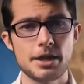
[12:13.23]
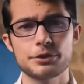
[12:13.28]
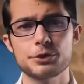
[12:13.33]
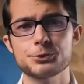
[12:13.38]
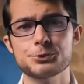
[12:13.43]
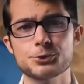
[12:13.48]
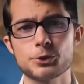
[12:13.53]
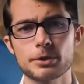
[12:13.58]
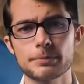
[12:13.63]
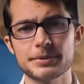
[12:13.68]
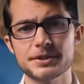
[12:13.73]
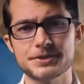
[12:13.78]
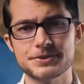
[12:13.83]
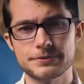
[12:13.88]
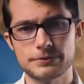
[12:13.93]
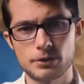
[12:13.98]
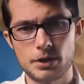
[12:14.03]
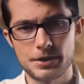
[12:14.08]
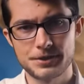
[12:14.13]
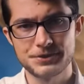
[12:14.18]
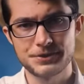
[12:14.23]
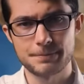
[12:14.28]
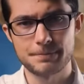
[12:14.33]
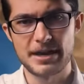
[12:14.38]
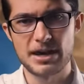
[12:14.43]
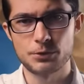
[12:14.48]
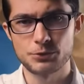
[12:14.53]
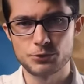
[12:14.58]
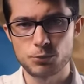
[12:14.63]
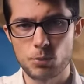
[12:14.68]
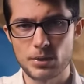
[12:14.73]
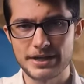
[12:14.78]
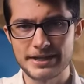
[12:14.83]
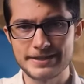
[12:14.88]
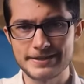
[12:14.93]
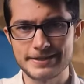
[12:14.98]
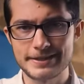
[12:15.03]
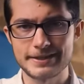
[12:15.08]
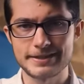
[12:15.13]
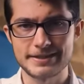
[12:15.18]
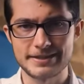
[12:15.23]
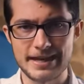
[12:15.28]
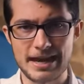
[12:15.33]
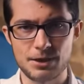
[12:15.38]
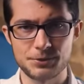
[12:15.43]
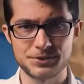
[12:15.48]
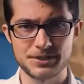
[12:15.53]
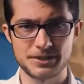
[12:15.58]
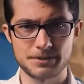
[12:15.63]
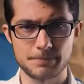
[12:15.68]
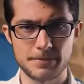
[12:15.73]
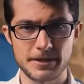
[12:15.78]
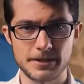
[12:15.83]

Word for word: The Germans lost about 26,000